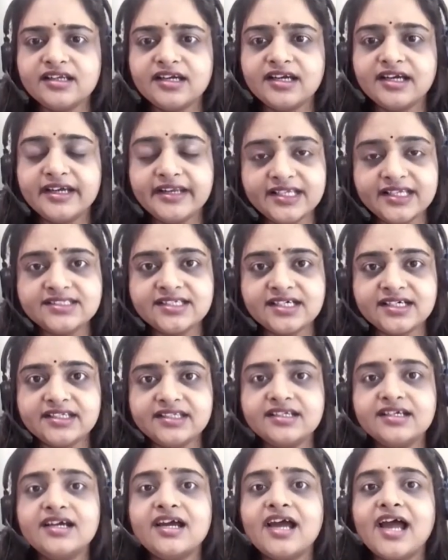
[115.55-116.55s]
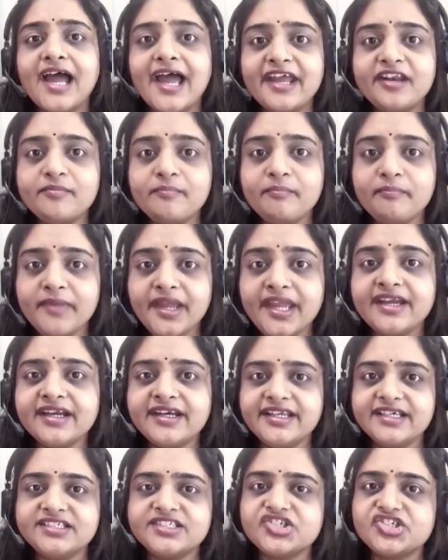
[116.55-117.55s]
reason and make a
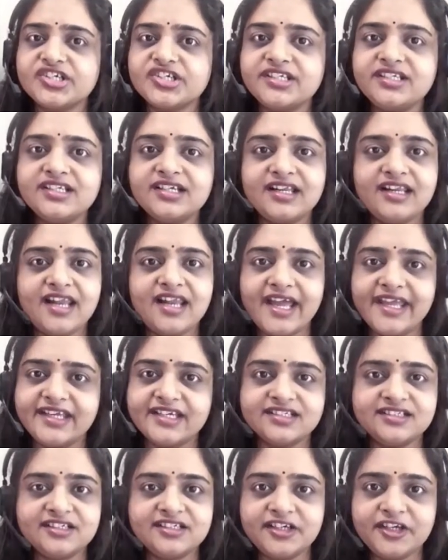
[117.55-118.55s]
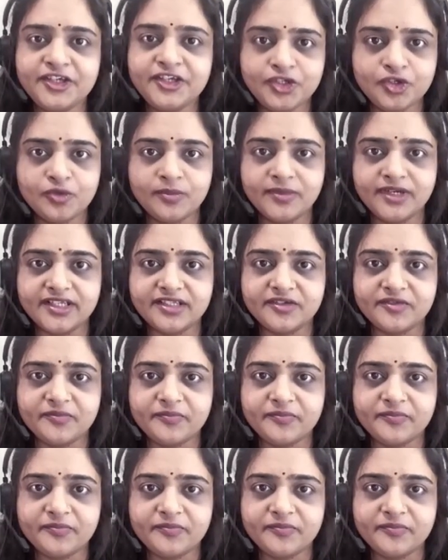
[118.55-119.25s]
decision like a human.